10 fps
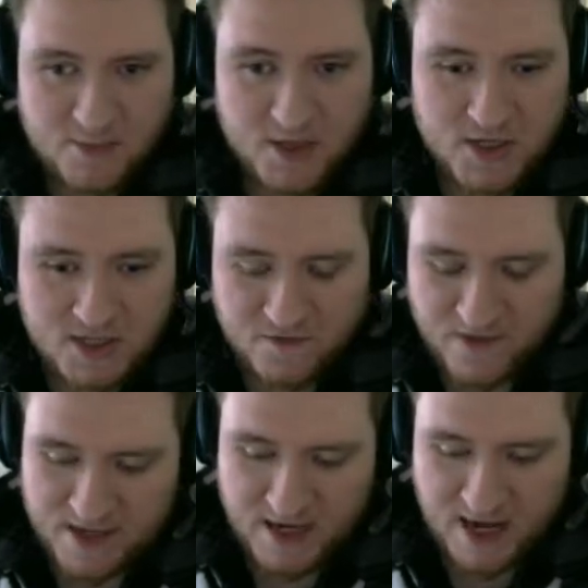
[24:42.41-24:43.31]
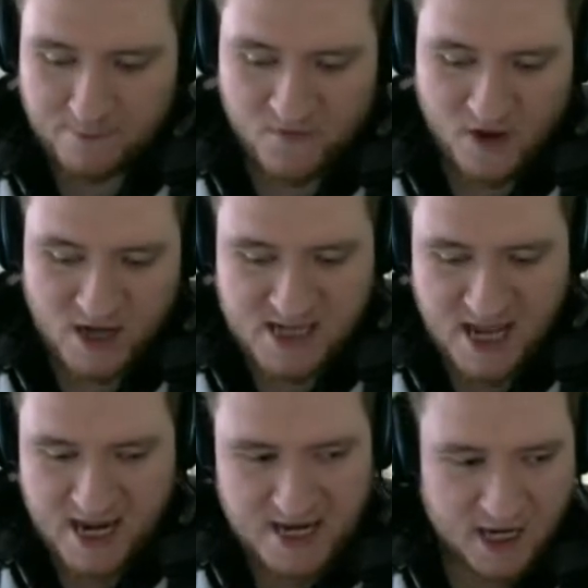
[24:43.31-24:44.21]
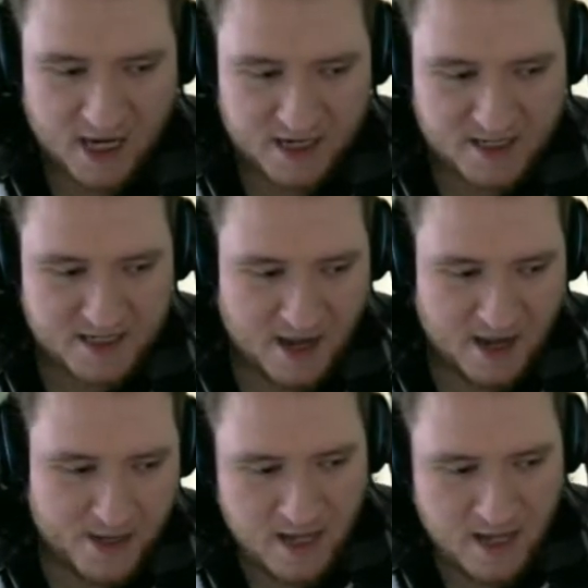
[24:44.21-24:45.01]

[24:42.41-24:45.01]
because of the fact that it amplifies any kind of damage.